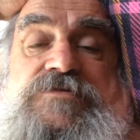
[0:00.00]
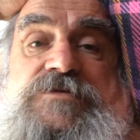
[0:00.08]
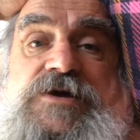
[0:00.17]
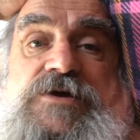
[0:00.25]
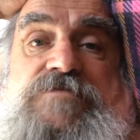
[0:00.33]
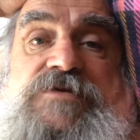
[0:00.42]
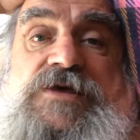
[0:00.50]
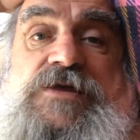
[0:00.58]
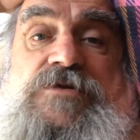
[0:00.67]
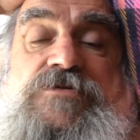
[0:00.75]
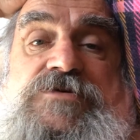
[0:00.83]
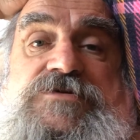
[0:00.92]
Ain't going to be that
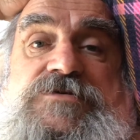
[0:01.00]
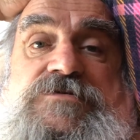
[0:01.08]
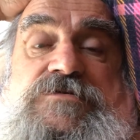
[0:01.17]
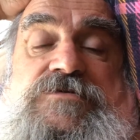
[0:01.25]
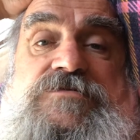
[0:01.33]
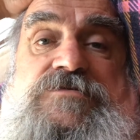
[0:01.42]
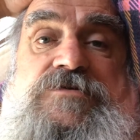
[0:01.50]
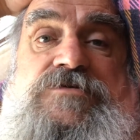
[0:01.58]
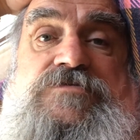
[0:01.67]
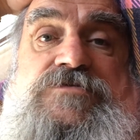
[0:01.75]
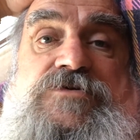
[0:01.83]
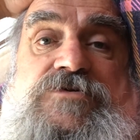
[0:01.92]
long, is it? I
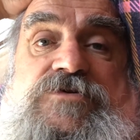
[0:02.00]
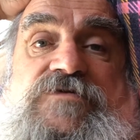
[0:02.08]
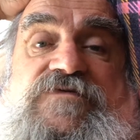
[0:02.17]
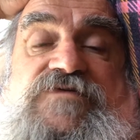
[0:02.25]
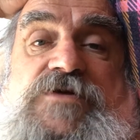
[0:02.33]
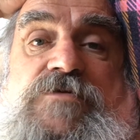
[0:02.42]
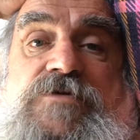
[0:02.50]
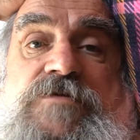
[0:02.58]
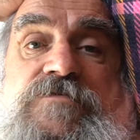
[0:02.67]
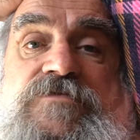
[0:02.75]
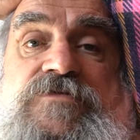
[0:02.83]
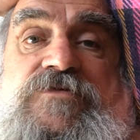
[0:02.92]
suppose I could have flown up
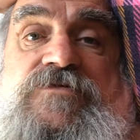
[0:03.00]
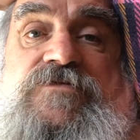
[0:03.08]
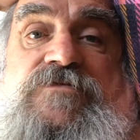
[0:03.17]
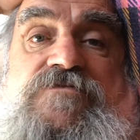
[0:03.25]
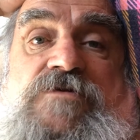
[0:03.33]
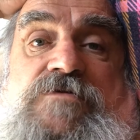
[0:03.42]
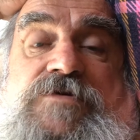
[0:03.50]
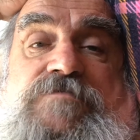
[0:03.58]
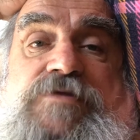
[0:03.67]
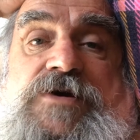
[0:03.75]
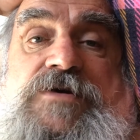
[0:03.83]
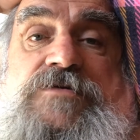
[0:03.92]
and rode it
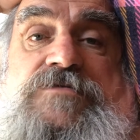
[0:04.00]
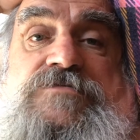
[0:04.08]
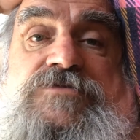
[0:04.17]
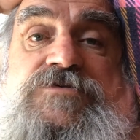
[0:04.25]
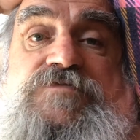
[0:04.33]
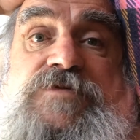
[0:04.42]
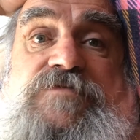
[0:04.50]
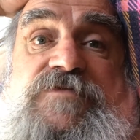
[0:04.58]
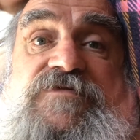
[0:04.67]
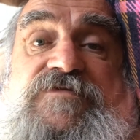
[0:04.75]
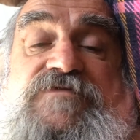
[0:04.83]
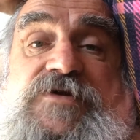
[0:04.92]
back, which would have been a bit of
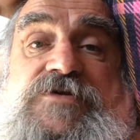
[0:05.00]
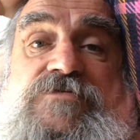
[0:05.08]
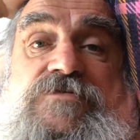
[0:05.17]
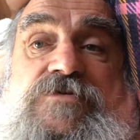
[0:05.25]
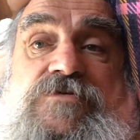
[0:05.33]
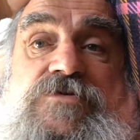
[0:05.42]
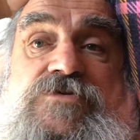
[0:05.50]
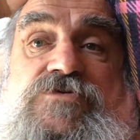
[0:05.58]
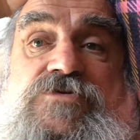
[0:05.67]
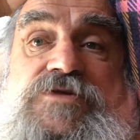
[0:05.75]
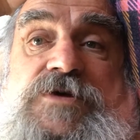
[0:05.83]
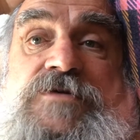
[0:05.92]
an adventure. I'd have quite
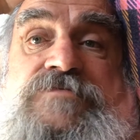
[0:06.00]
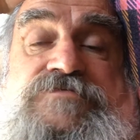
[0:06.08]
enjoyed that.